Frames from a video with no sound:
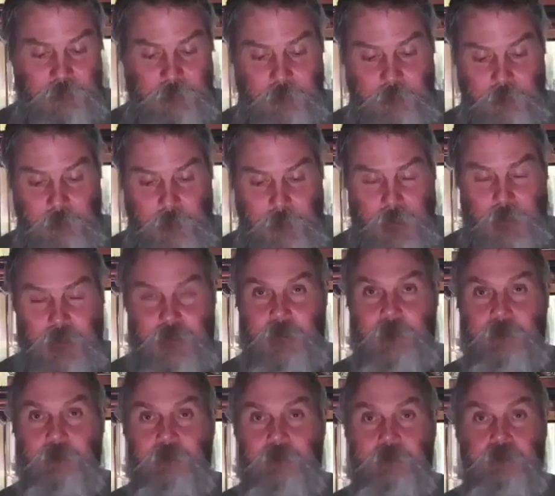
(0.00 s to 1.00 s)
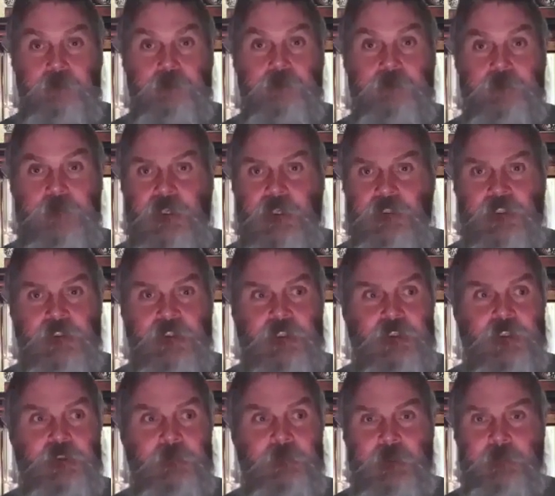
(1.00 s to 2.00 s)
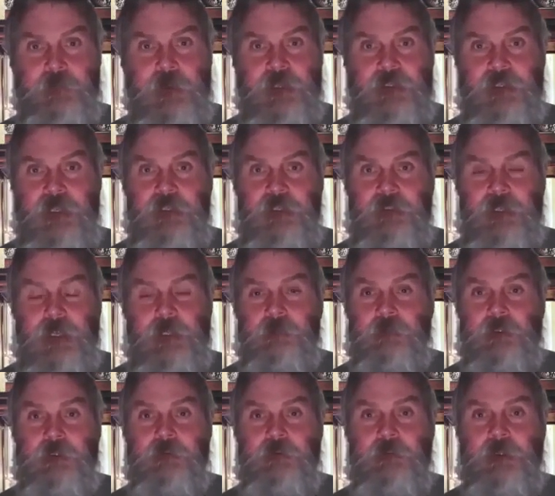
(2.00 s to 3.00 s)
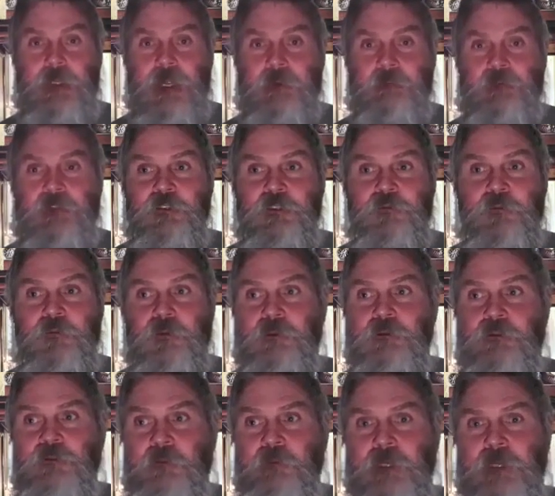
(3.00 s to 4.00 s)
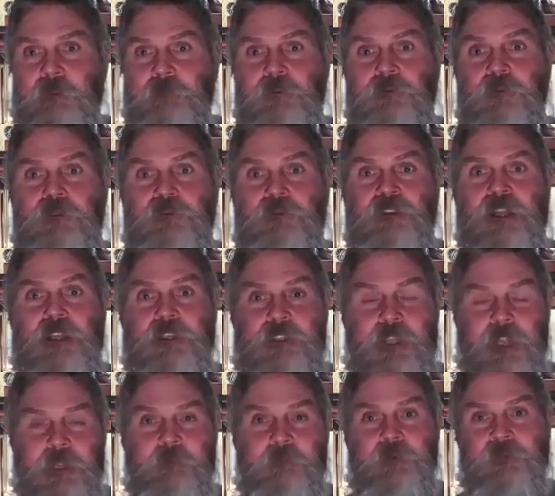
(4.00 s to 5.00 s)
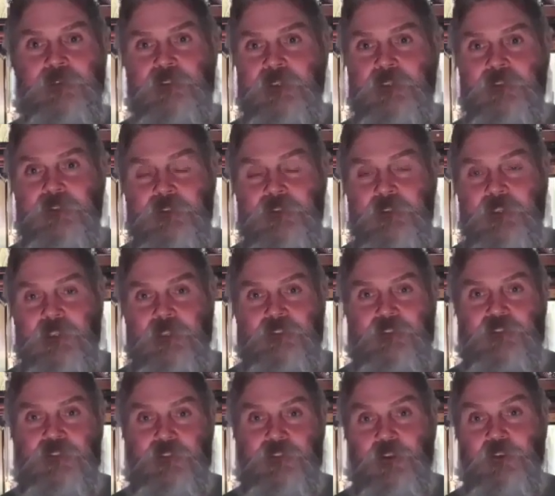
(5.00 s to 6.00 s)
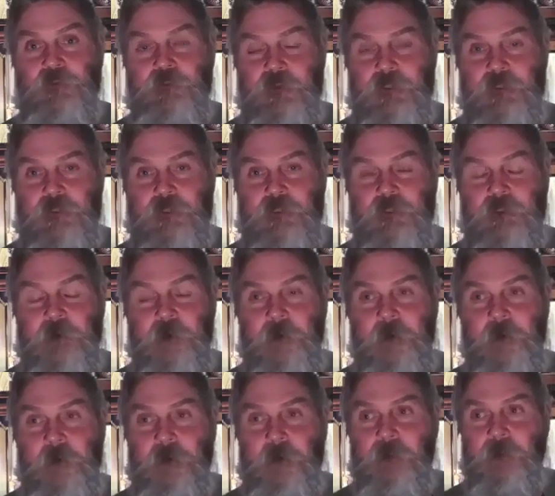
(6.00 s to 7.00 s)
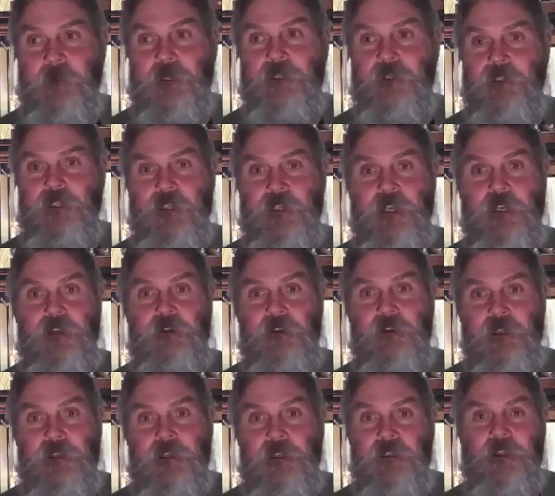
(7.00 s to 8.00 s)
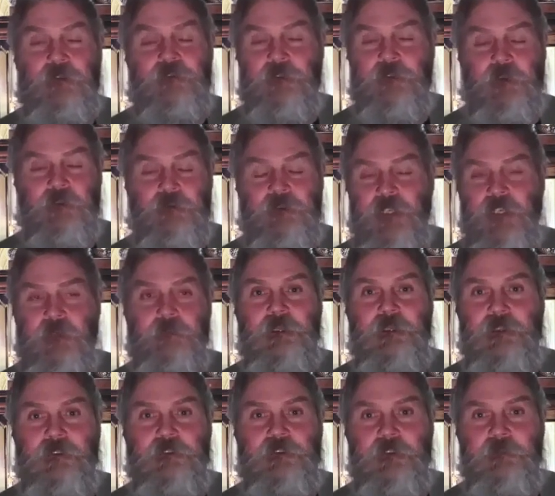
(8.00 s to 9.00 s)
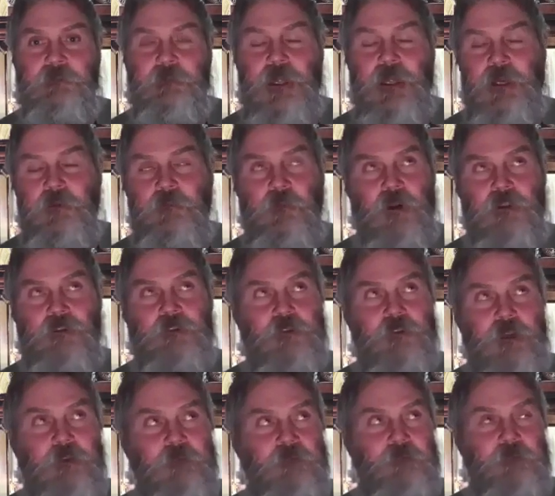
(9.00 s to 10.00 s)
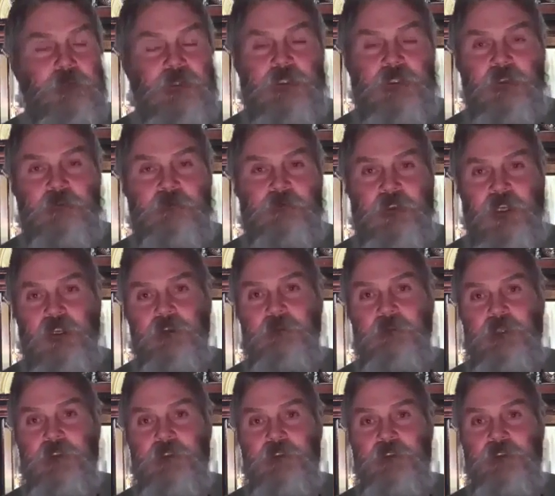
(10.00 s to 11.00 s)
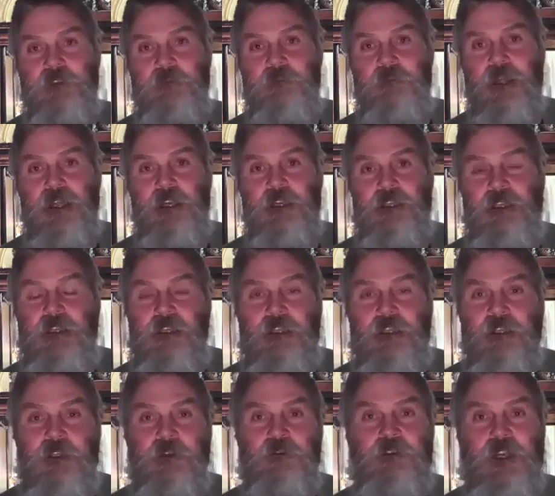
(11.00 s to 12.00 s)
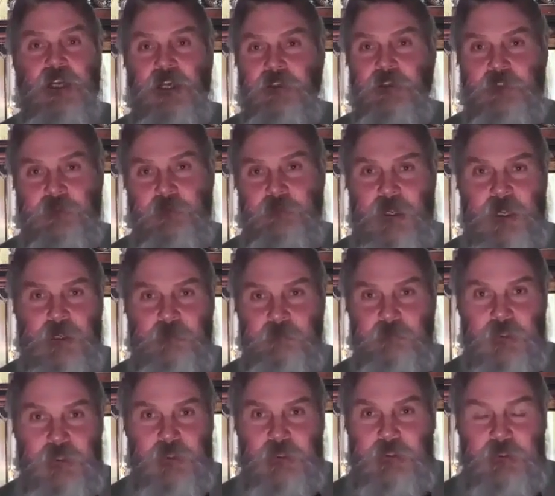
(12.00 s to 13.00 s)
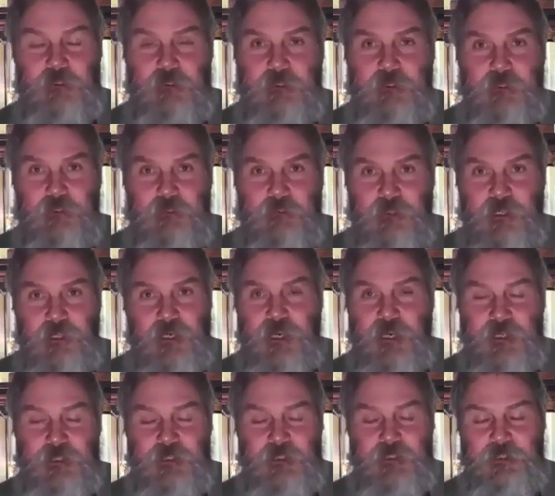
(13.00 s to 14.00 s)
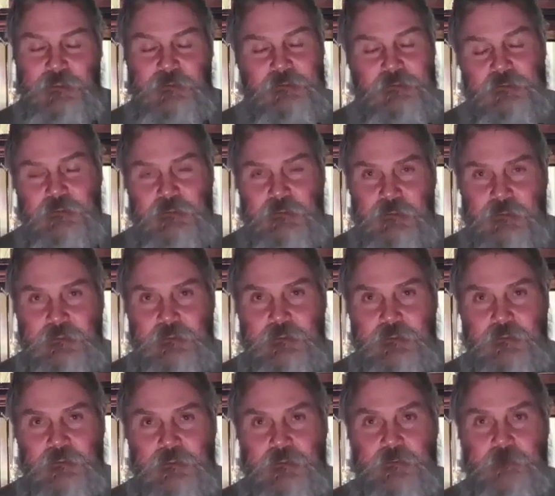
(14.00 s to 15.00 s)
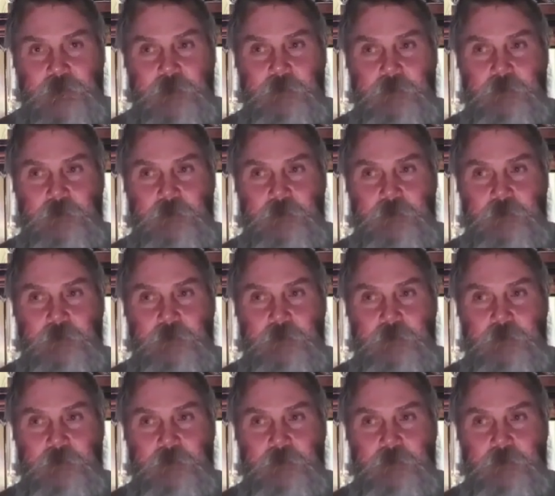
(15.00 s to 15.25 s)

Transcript: For them, they just had too many bad things happen to me. I'm just one of those people who take that position. It's stupid, but you know, don't, don't tell me there's somebody watching over me. Don't tell me there's somebody who cares about me that I can't see.